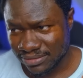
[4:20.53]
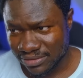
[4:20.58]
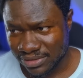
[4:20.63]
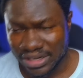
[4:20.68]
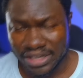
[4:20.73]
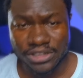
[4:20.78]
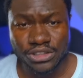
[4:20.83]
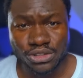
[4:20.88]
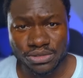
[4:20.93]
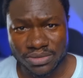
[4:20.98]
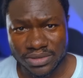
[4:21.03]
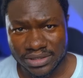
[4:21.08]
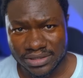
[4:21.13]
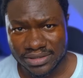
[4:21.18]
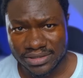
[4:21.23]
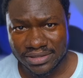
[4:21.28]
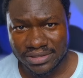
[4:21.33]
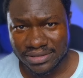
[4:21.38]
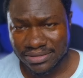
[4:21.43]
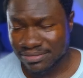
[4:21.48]

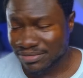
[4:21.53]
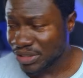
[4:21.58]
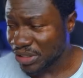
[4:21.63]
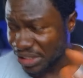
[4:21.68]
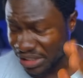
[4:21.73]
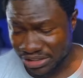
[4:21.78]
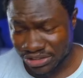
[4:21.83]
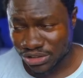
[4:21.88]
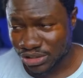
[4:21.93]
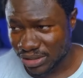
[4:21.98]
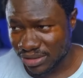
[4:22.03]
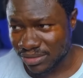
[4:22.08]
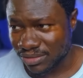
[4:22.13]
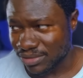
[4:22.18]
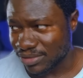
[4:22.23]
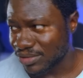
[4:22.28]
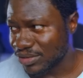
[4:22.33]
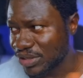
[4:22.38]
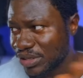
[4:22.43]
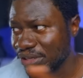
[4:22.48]
lecturers in
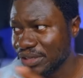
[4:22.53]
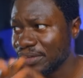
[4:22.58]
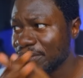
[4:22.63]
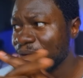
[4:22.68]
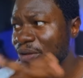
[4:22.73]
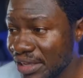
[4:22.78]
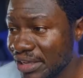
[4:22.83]
general, okay?